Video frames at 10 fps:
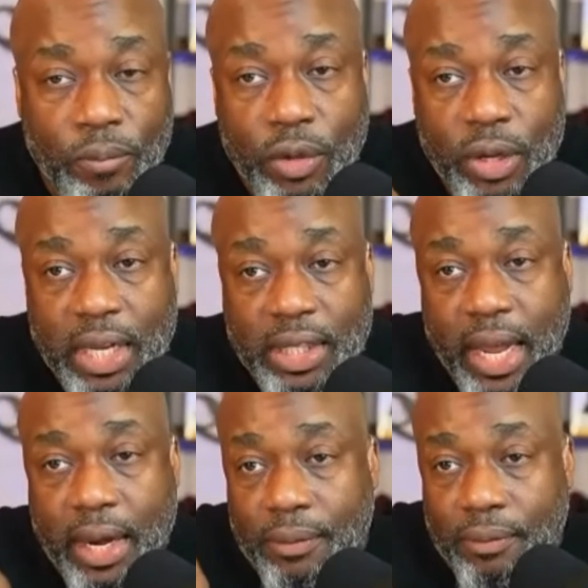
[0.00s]
you guys
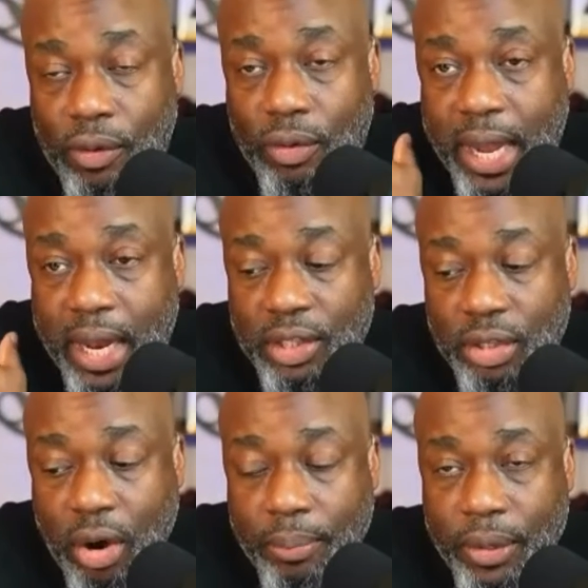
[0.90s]
gotta you gotta
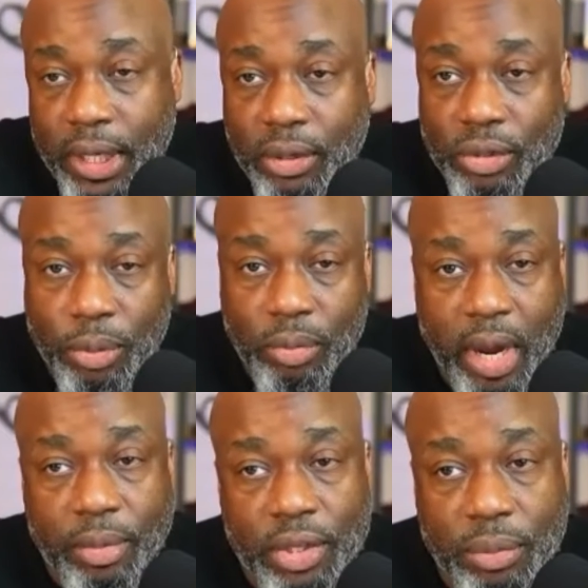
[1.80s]
start putting those
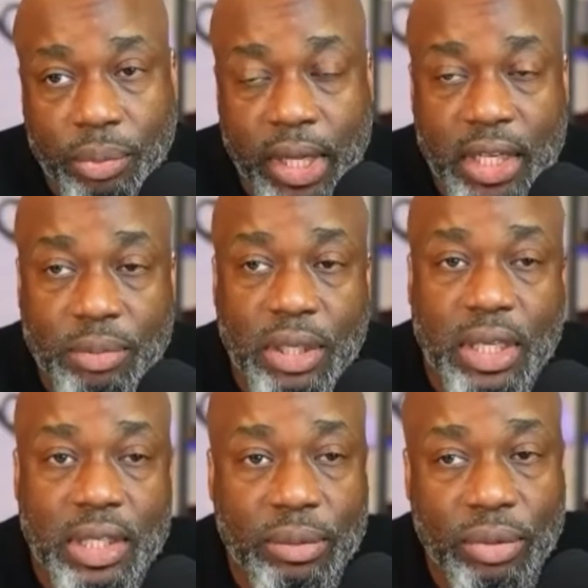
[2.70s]
parameters in place
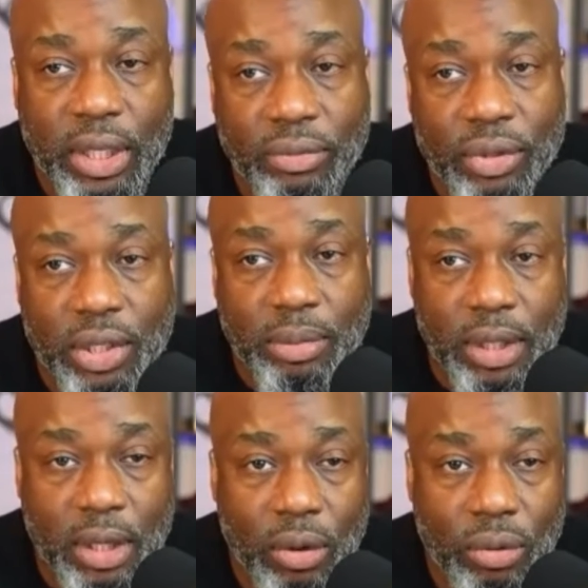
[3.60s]
because it will give you
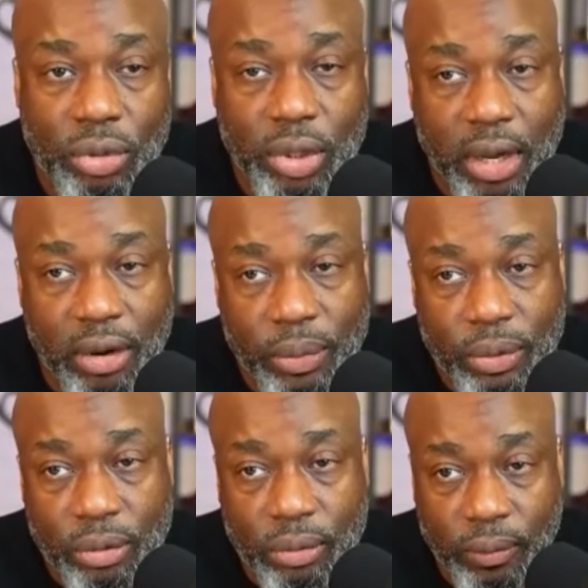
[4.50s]
something to hold you accountable to